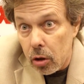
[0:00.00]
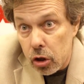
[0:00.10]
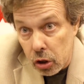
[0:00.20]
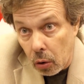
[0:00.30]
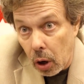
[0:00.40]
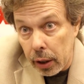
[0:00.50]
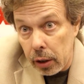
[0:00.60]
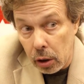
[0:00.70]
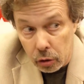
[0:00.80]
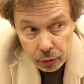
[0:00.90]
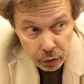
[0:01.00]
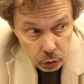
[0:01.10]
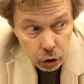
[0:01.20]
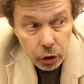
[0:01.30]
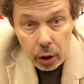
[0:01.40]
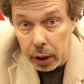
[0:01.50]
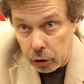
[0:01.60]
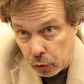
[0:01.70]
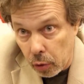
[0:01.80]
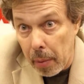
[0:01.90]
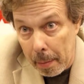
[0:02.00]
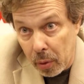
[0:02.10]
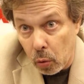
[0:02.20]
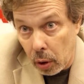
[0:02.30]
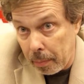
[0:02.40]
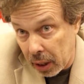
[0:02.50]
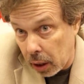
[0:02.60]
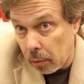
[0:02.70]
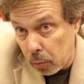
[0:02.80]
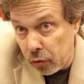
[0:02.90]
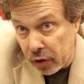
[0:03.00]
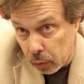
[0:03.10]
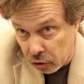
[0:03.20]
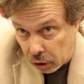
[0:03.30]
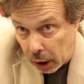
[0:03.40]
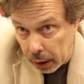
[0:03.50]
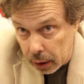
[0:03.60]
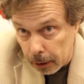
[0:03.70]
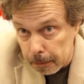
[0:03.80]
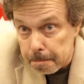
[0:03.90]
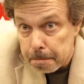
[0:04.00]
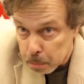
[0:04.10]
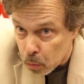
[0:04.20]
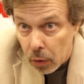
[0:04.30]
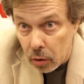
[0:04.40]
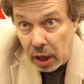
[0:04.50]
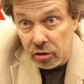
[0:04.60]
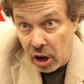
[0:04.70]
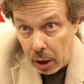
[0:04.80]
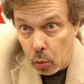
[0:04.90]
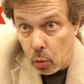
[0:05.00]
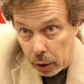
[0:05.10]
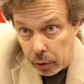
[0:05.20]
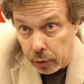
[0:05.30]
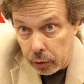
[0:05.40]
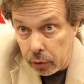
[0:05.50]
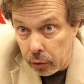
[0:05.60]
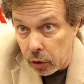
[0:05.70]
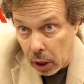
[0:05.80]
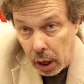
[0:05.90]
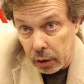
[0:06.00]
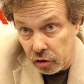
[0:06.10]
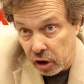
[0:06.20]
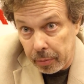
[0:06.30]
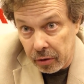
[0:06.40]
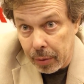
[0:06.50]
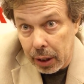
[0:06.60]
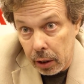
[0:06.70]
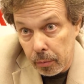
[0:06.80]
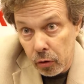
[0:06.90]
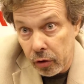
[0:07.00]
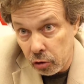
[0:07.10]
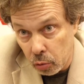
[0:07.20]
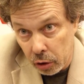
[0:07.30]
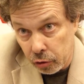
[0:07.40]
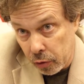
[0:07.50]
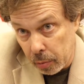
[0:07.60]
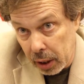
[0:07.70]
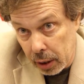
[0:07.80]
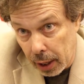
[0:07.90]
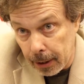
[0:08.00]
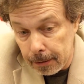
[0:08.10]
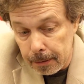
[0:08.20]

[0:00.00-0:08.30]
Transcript: So I, in the future, I could remember what making a movie was like. That's how weird the concept of making movies was for me then.